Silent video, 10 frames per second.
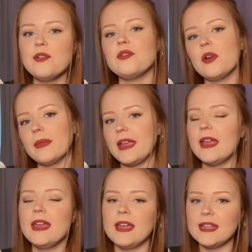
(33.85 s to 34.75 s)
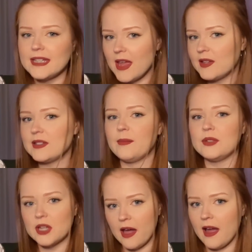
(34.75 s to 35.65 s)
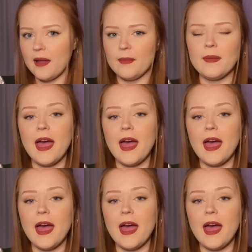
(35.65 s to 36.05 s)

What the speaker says: Normally, it takes some time,